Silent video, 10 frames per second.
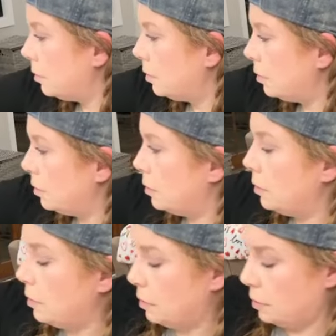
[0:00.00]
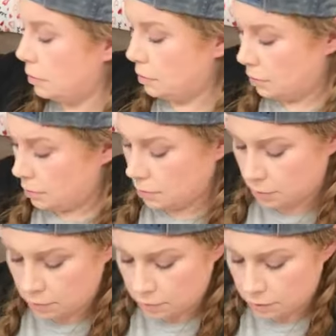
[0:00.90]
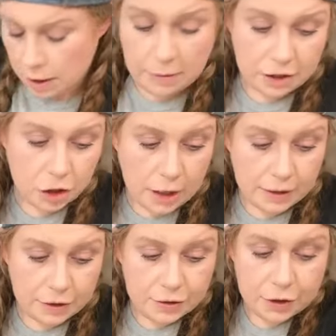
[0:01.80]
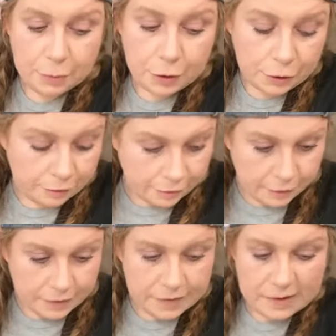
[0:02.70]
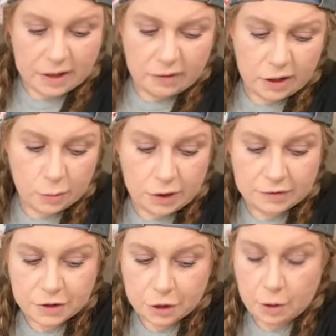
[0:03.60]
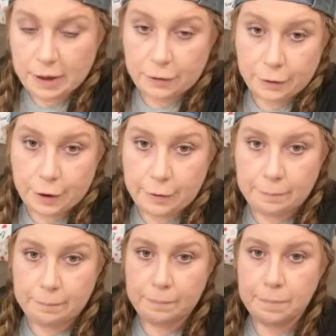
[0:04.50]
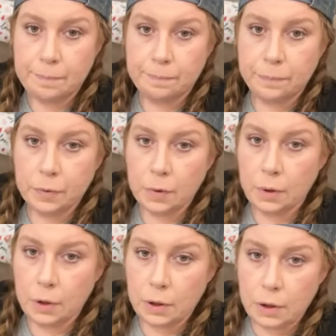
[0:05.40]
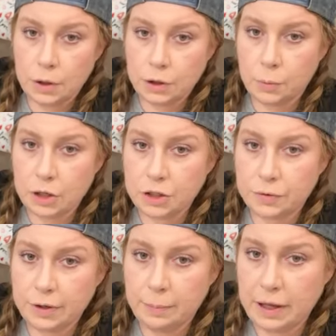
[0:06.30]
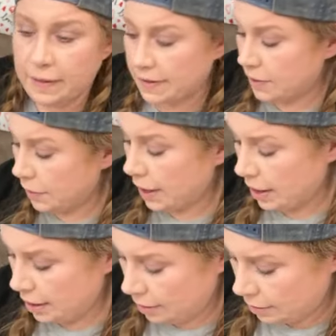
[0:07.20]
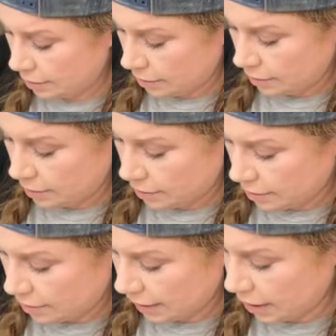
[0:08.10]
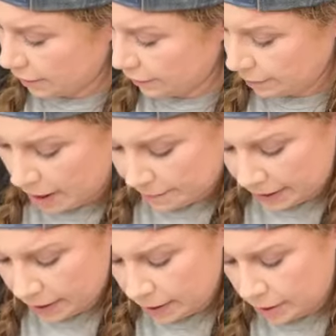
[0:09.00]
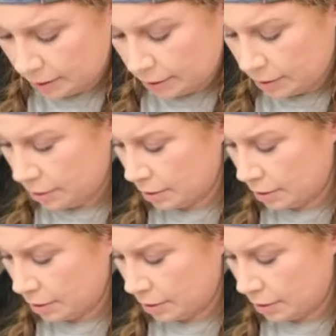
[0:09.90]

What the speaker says: I'm gonna try to use super glue for this because I don't really want to have to turn on my glue gun. You'll watch the replay, that's okay. Thank you for popping in.